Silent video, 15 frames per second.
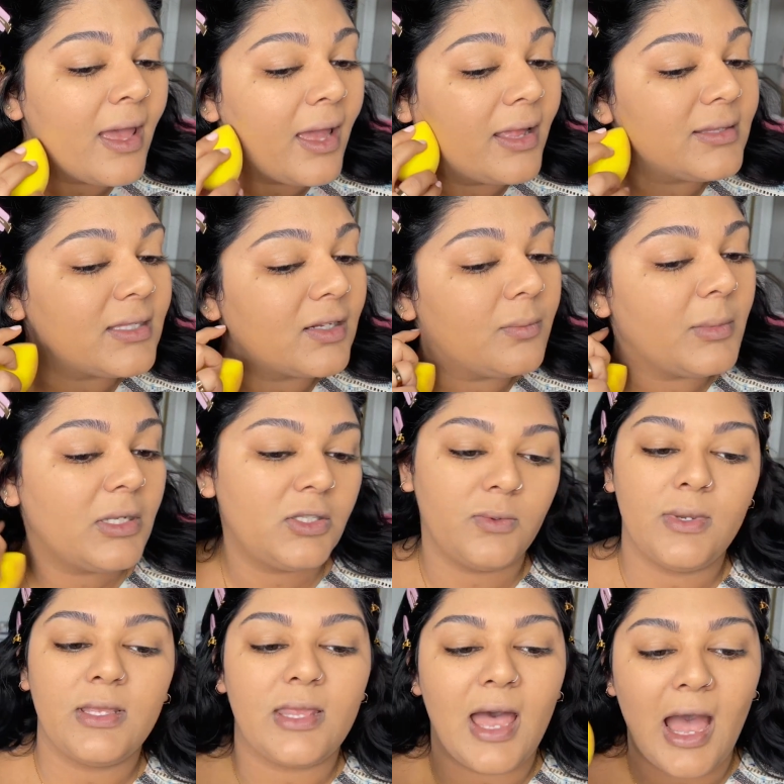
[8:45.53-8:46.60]
Instead of me
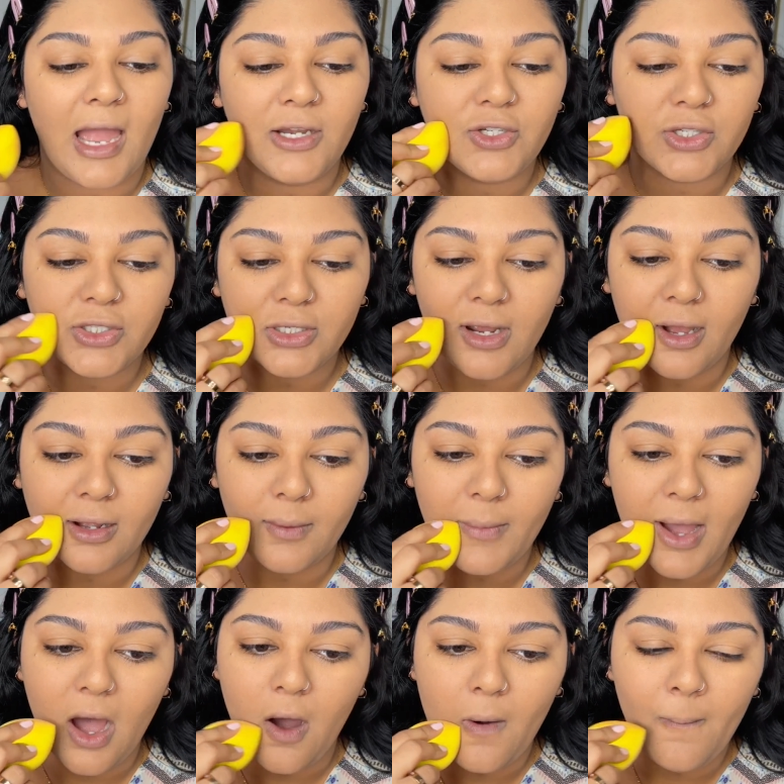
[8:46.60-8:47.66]
doing that, I just talk
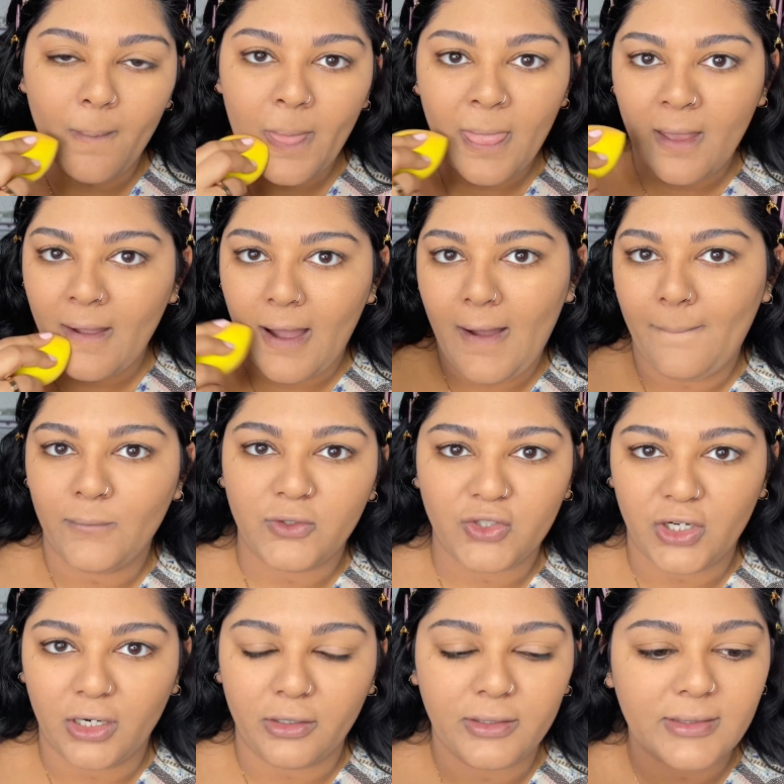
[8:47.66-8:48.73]
about
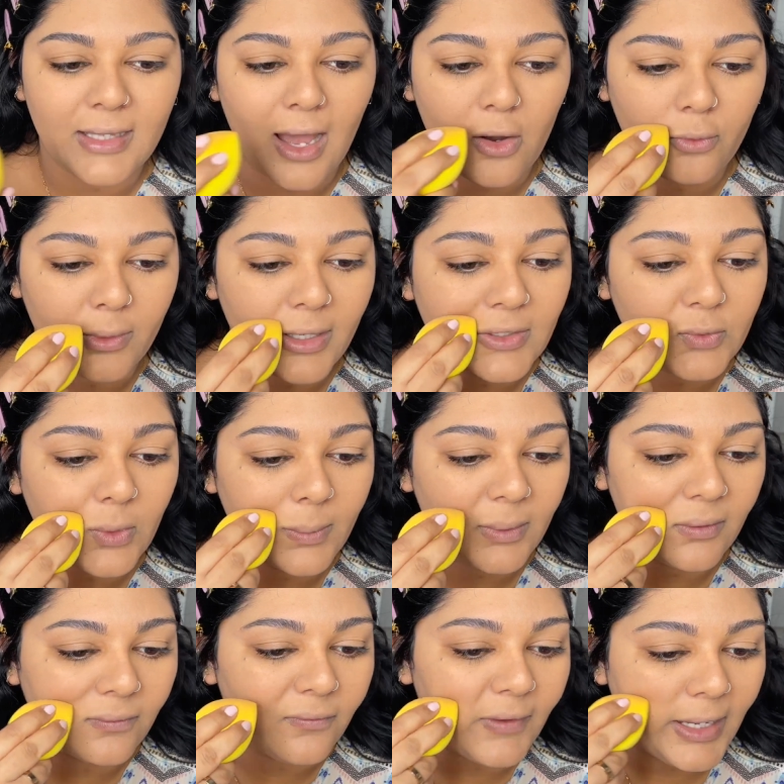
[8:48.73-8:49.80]
struggles that we as
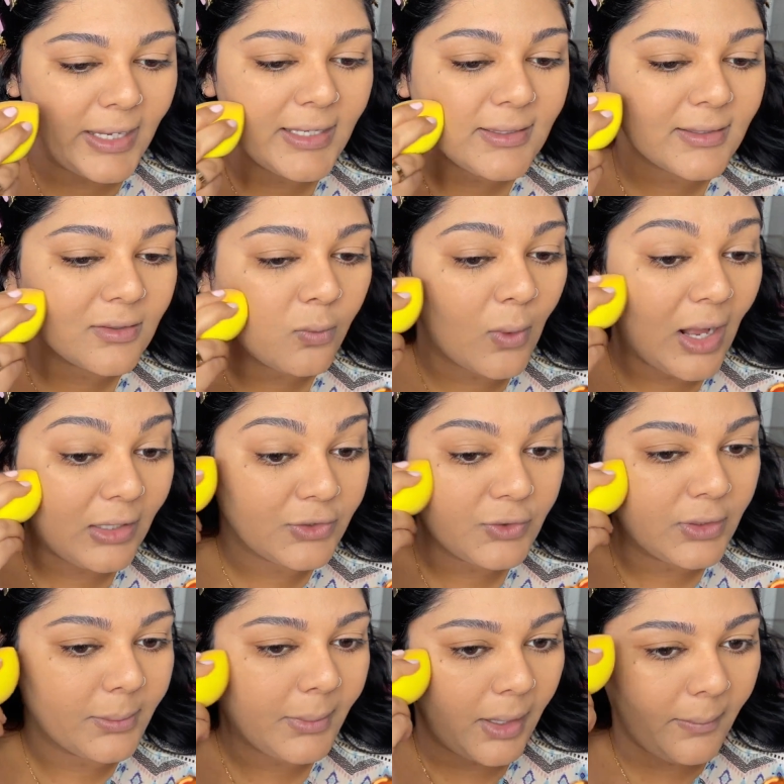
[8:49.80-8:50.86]
women face while
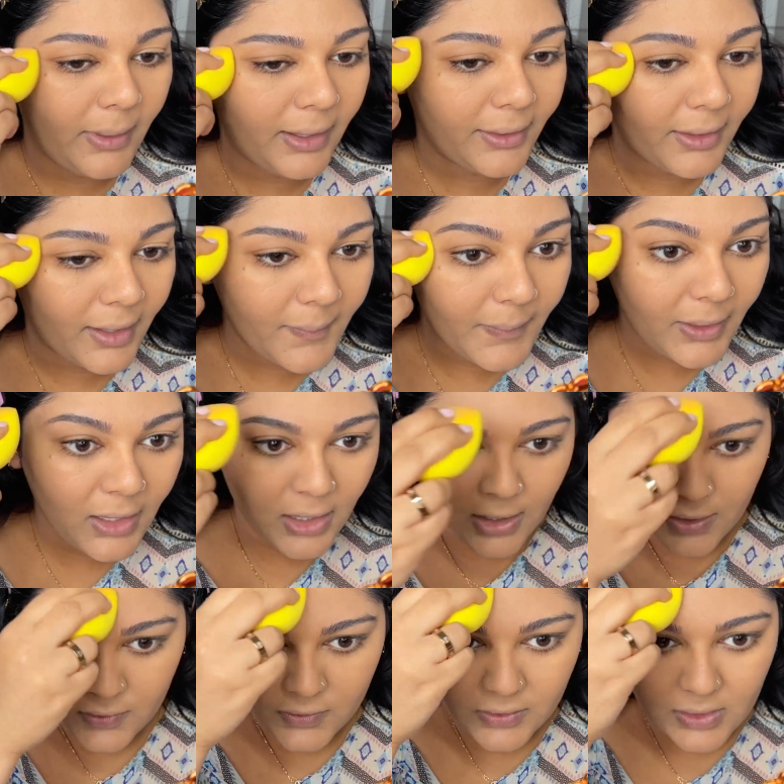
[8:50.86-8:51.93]
doing my makeup.
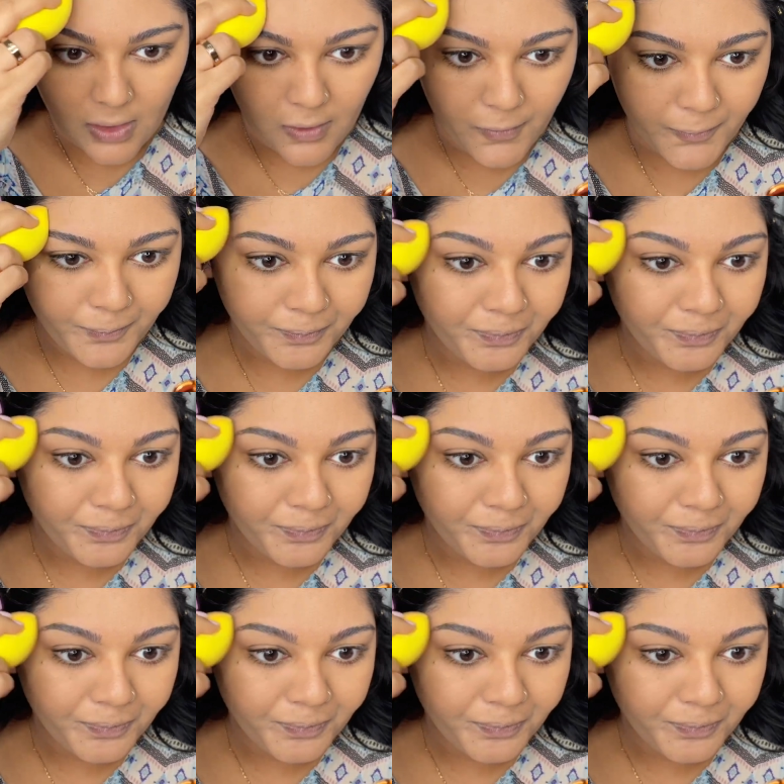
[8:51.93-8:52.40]
So